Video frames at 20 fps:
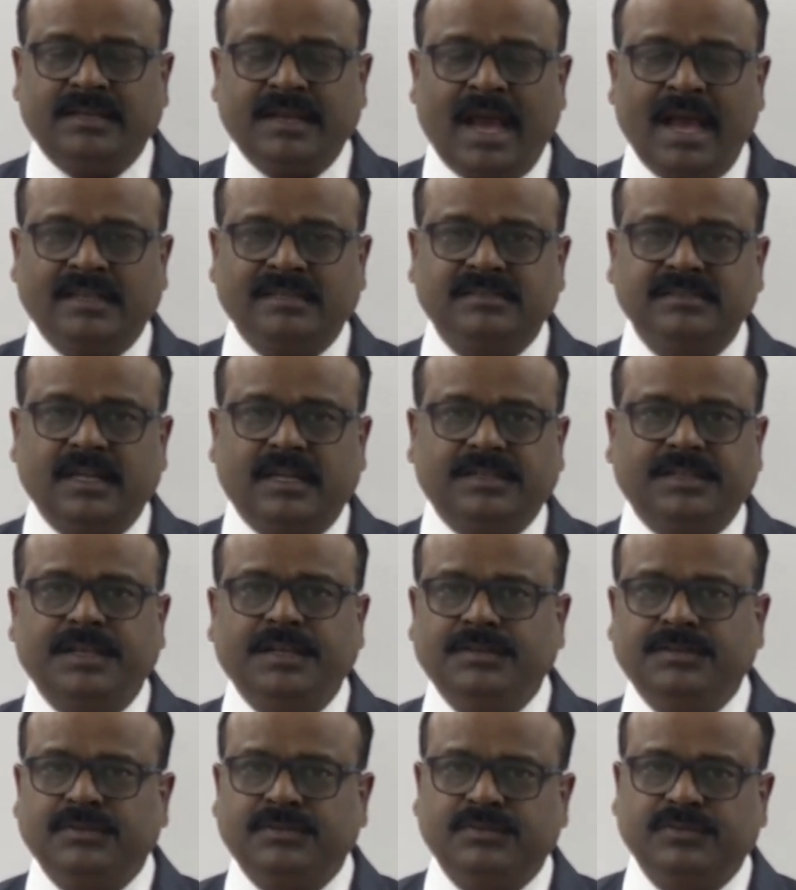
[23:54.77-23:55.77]
has
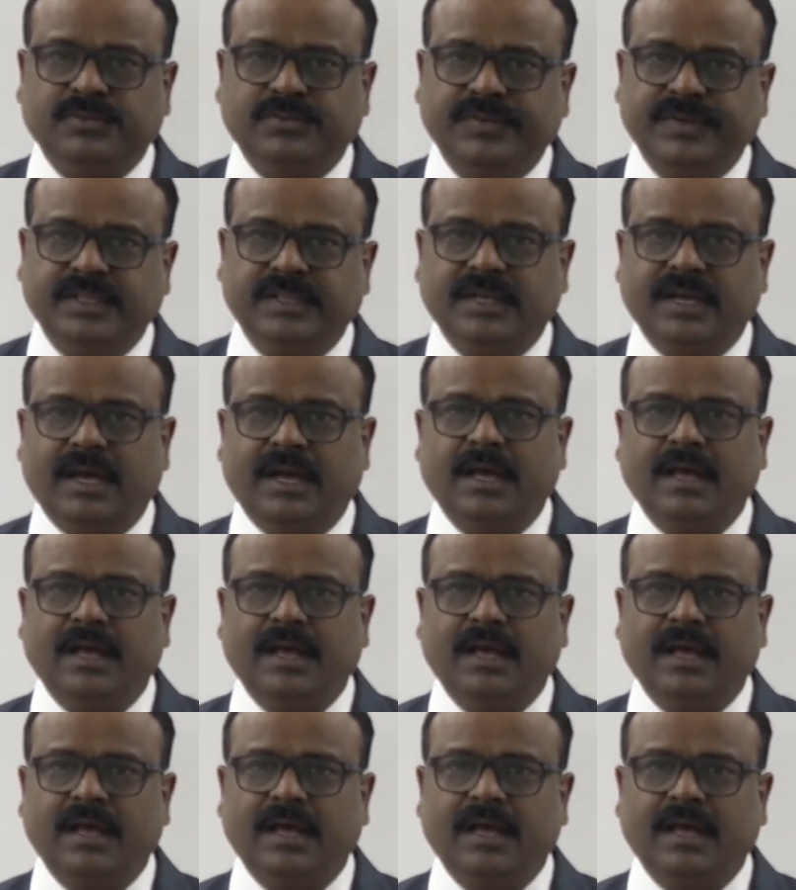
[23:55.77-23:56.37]
nothing to do with